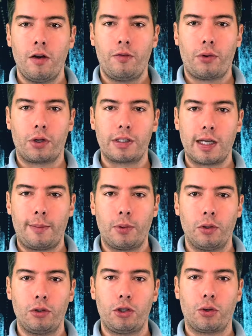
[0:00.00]
For
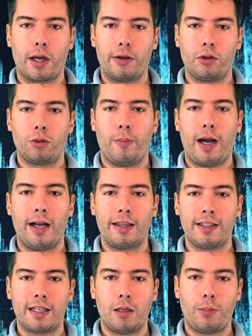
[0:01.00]
example, you cannot buy
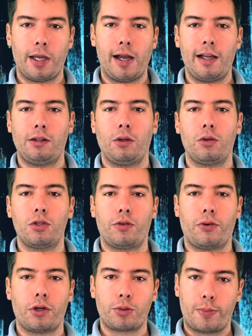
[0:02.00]
this API to use it
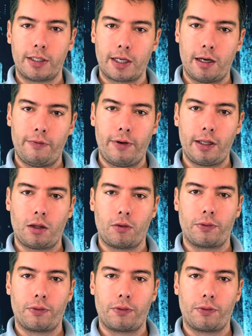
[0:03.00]
for a special event of